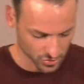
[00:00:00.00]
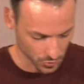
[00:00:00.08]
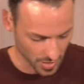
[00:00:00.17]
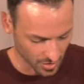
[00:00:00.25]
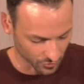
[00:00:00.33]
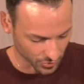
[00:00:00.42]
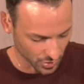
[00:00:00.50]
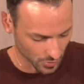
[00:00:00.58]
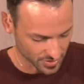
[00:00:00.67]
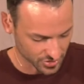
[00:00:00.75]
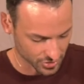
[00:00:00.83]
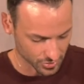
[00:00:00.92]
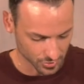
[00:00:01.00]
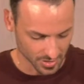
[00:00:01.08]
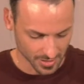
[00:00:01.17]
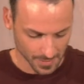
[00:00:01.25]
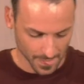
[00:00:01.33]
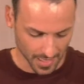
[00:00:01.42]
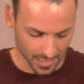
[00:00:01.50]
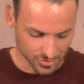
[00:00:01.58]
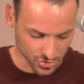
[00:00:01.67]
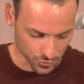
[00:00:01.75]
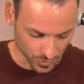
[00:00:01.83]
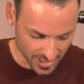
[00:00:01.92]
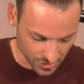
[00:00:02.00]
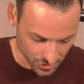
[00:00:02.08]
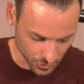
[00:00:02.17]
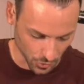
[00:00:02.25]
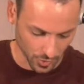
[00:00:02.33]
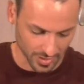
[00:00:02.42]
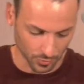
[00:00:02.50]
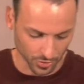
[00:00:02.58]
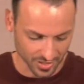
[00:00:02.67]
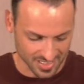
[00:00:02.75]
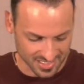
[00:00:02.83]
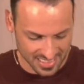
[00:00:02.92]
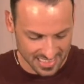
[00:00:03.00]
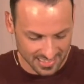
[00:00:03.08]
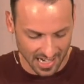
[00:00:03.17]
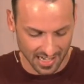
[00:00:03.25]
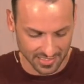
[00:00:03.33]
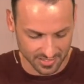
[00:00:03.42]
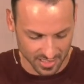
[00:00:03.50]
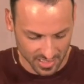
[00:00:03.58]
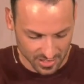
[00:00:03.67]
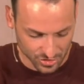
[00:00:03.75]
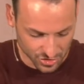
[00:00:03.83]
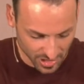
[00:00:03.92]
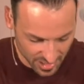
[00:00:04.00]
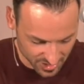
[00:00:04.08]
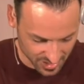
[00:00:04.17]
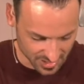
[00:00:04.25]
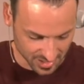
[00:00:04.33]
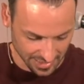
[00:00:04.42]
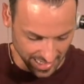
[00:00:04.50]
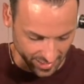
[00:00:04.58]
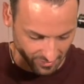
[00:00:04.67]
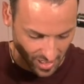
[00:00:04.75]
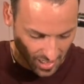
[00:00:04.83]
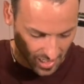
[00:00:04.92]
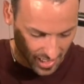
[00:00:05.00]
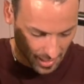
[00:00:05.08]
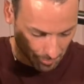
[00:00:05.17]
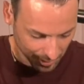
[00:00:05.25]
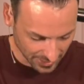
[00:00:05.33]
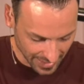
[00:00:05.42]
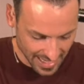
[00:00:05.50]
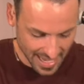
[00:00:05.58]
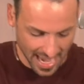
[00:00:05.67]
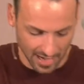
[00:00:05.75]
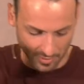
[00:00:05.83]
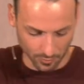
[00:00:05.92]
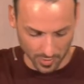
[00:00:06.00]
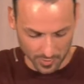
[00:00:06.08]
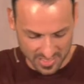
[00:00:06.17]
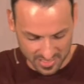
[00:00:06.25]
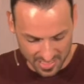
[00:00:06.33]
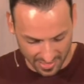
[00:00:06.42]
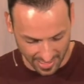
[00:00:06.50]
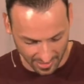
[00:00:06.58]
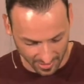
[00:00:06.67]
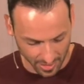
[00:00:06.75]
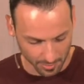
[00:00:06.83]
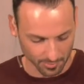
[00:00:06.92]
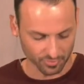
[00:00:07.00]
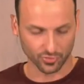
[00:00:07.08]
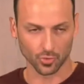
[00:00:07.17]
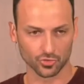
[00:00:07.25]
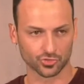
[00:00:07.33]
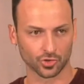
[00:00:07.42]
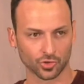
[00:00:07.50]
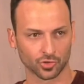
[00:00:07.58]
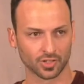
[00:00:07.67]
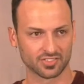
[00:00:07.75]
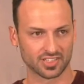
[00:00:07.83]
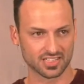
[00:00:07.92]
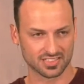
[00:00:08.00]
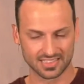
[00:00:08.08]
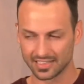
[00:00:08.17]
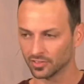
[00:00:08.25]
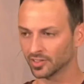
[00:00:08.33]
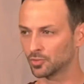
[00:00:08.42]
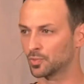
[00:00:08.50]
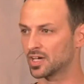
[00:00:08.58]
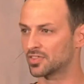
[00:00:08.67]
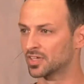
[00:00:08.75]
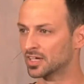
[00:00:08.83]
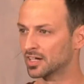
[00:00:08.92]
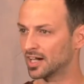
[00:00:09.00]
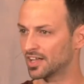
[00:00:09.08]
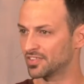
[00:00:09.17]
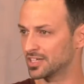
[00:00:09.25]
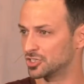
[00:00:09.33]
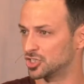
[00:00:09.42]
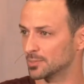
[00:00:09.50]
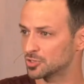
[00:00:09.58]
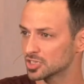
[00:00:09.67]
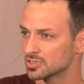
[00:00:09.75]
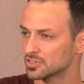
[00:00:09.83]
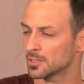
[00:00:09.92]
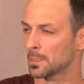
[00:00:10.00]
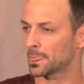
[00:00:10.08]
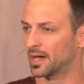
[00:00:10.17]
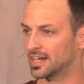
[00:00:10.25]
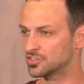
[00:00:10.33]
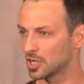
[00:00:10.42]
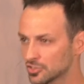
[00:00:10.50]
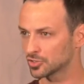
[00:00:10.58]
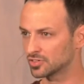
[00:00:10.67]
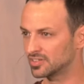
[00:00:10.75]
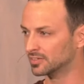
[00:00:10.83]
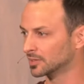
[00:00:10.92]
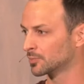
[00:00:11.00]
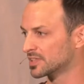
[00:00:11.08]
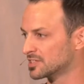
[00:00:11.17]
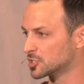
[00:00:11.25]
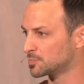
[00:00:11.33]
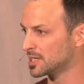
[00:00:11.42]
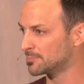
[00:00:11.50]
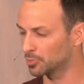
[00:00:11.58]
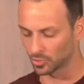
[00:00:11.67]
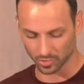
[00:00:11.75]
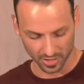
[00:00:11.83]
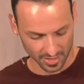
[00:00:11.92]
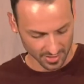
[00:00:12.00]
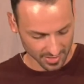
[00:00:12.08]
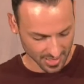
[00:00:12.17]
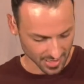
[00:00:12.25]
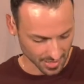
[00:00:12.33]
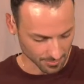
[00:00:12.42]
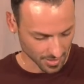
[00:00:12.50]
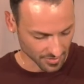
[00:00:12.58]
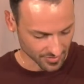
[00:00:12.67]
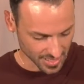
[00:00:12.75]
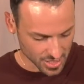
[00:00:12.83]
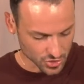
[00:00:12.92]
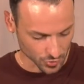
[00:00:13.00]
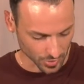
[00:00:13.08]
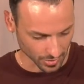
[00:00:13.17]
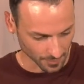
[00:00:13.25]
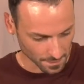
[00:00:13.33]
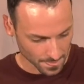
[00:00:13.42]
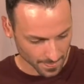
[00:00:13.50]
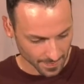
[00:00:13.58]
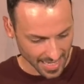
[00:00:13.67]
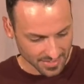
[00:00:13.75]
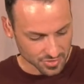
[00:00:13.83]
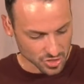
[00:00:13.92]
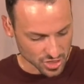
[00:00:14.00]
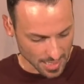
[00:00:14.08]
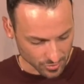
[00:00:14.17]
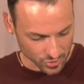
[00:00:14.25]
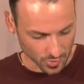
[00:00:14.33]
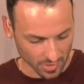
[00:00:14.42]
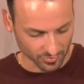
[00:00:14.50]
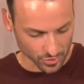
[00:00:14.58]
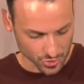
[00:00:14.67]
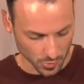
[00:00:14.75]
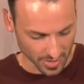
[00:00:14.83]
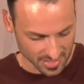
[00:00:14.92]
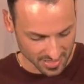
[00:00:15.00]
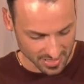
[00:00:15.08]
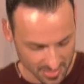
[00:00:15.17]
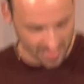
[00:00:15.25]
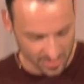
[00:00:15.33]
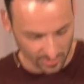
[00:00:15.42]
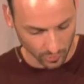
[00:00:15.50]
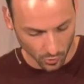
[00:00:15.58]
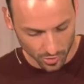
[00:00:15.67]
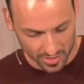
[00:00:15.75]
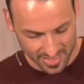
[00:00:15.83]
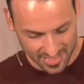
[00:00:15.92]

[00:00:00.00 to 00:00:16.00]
12, we're going to just read a story, and we're going to see God's justice kind of play out, and we see it kind of come full circle as he's dealing with the Egyptians, and he's also dealing with his people of Israel. Exodus chapter 12, verse 1, it says this: "The Lord